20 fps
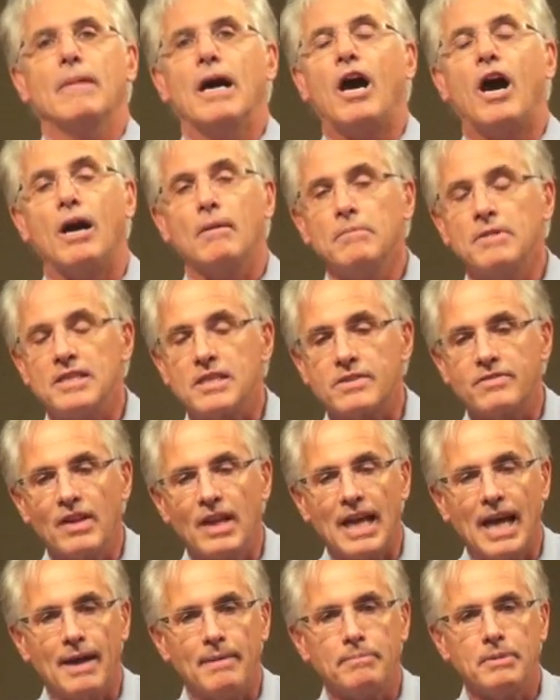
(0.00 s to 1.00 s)
harmless
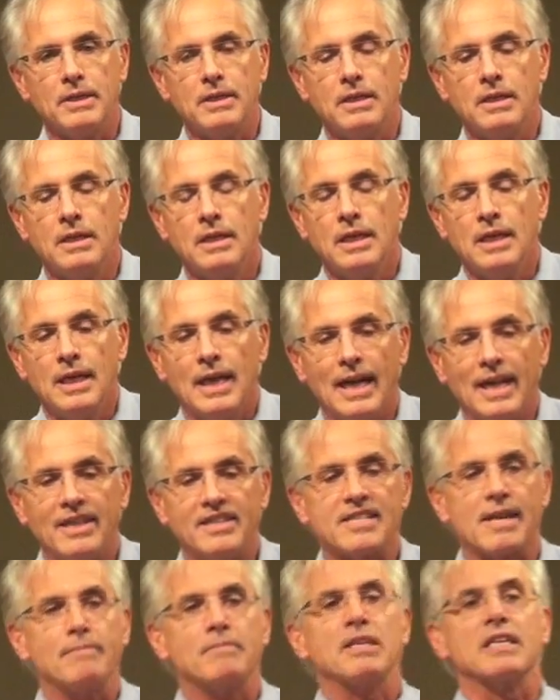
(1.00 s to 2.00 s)
will happen
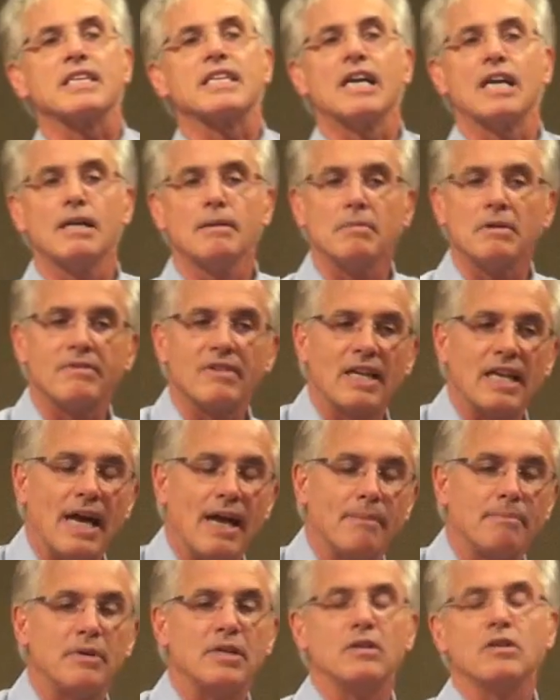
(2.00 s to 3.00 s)
and something terrible will
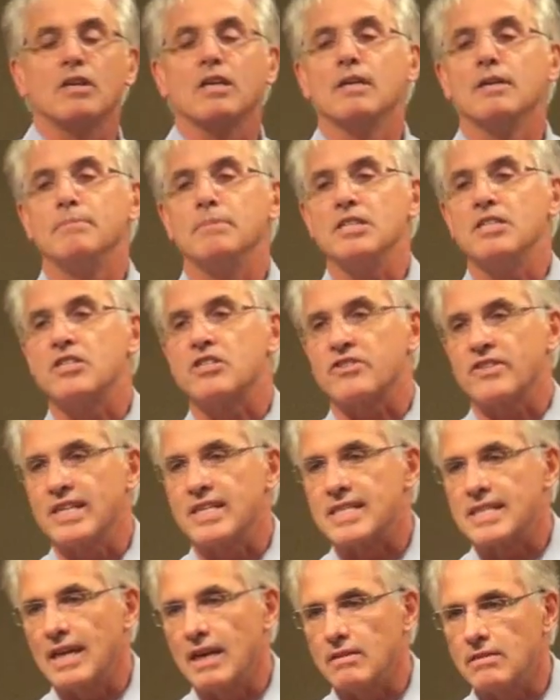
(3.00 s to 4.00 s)
happen, you're going to be
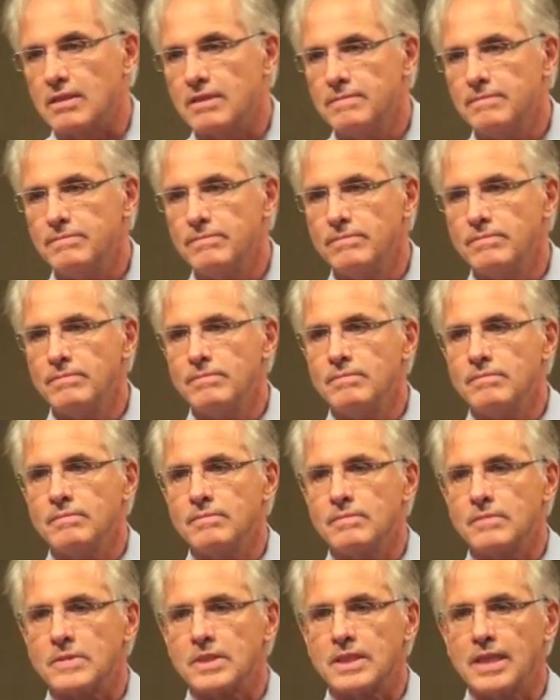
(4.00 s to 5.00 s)
stressed out.
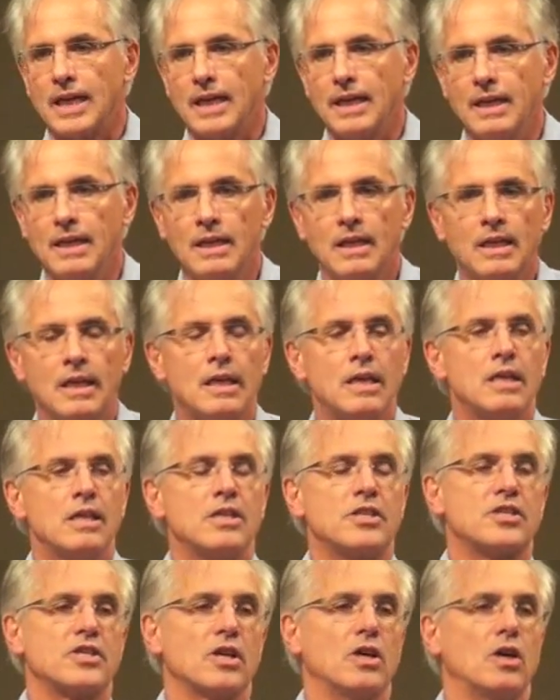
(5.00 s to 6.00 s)
Okay?
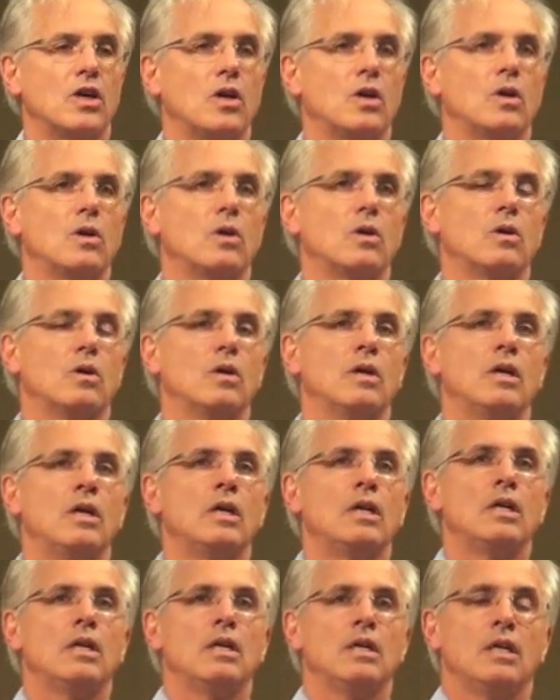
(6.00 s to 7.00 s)
So
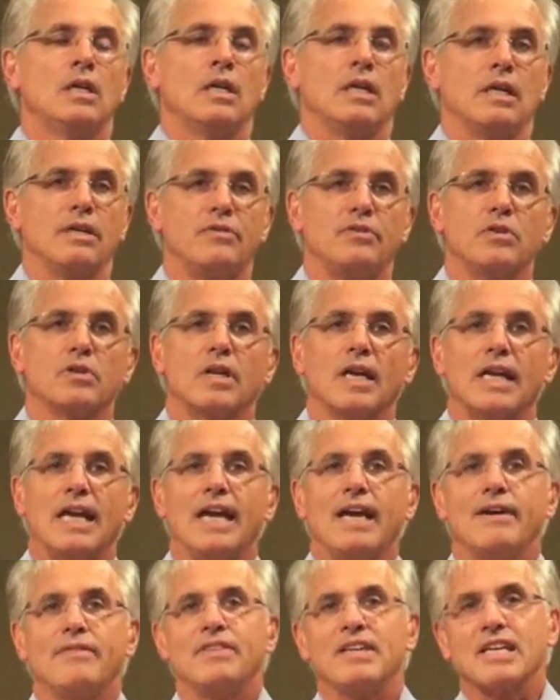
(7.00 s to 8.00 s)
if you're going to
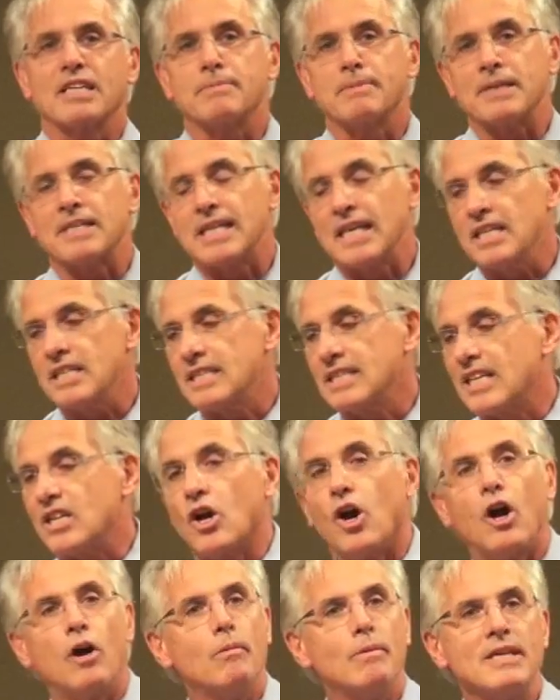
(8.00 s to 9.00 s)
have the expectation that
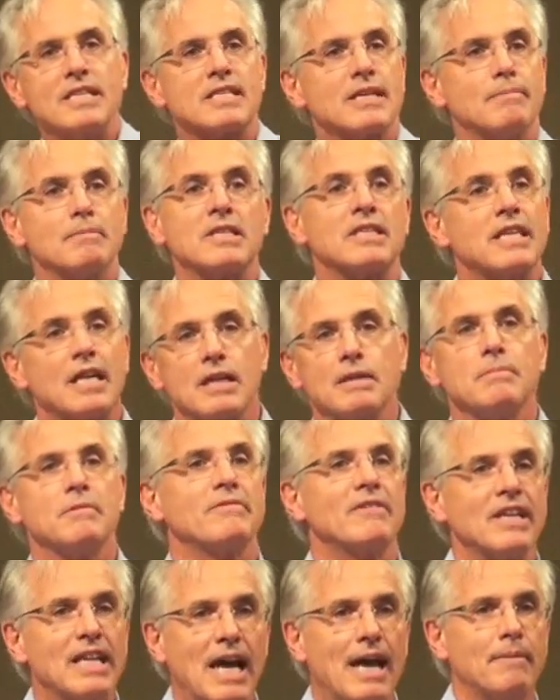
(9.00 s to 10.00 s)
always something terrible
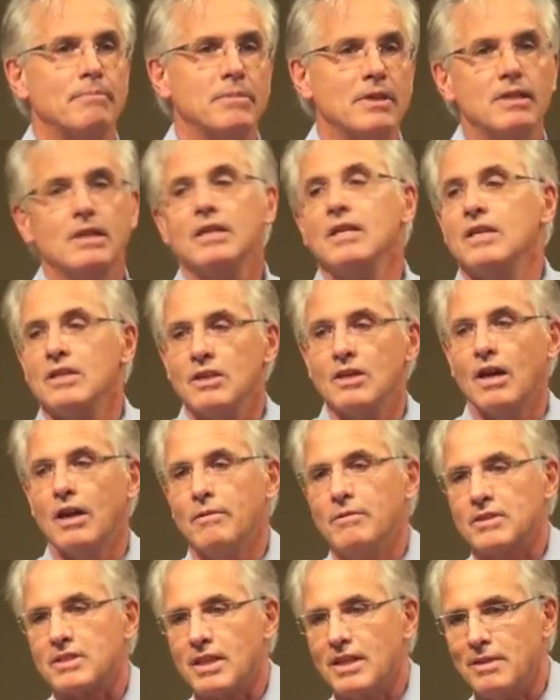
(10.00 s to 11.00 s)
will happen, you're
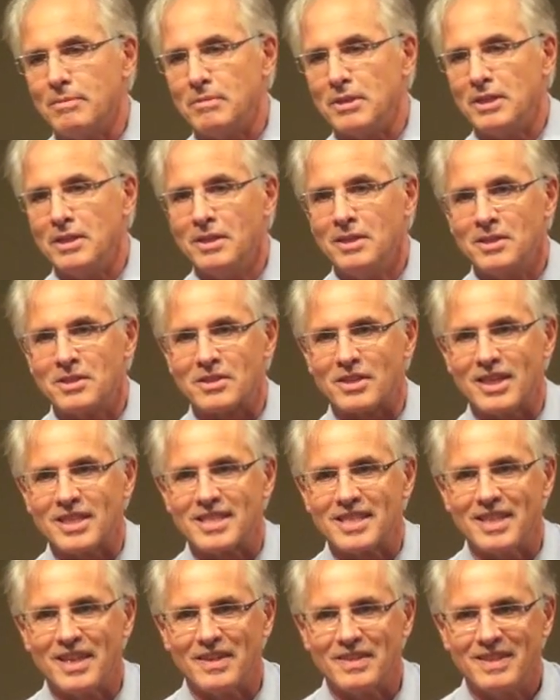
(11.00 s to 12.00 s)
always going to be
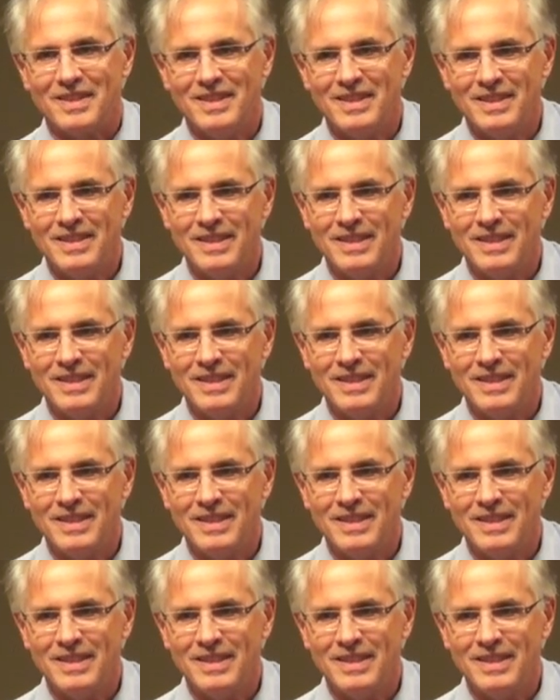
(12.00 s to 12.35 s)
stressed out.